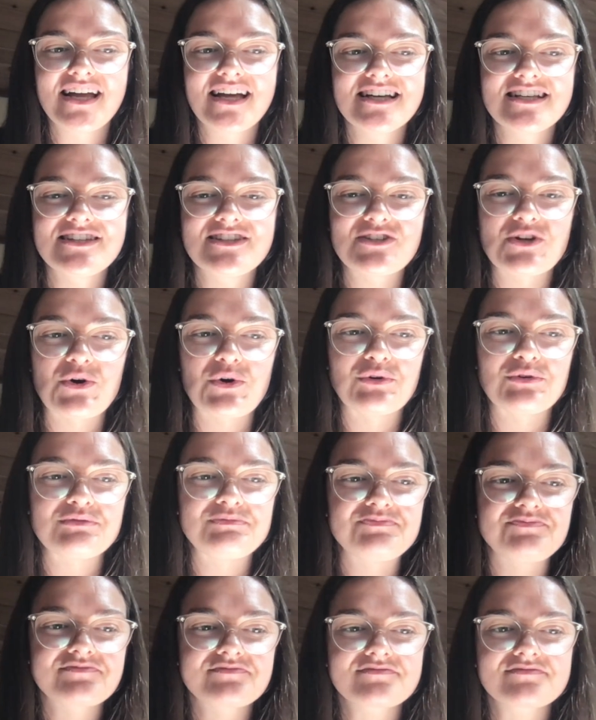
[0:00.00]
So
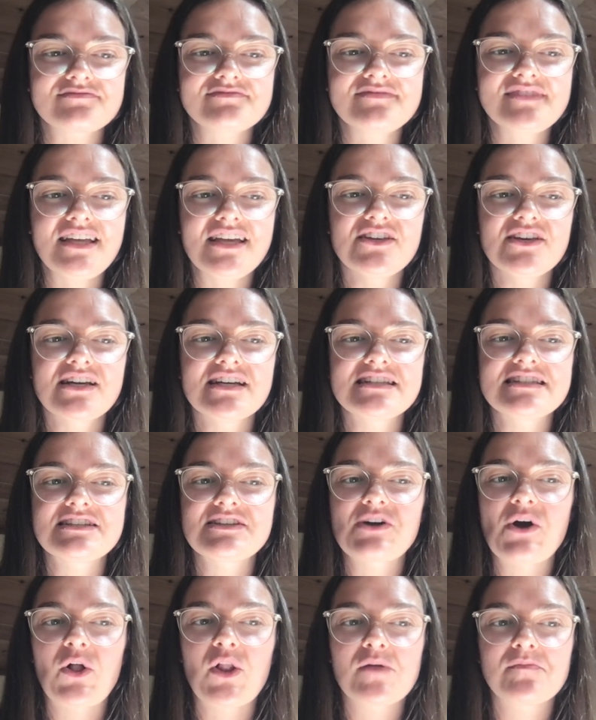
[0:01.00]
you can
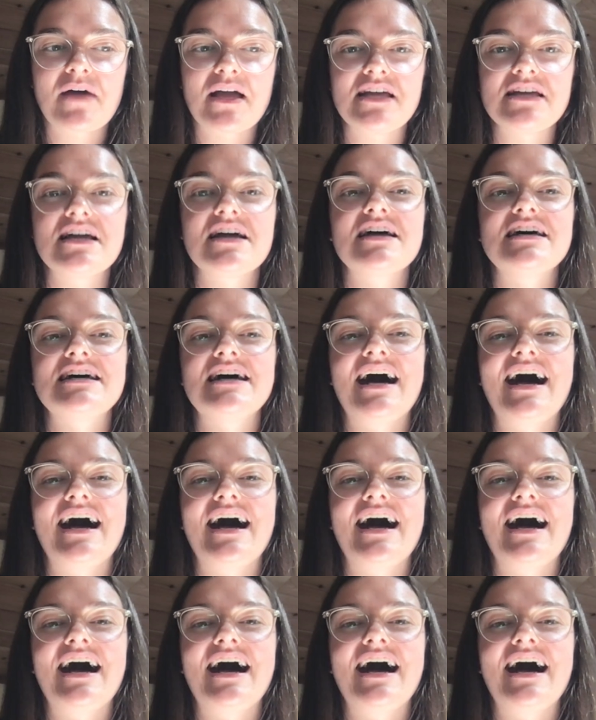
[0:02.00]
see all of my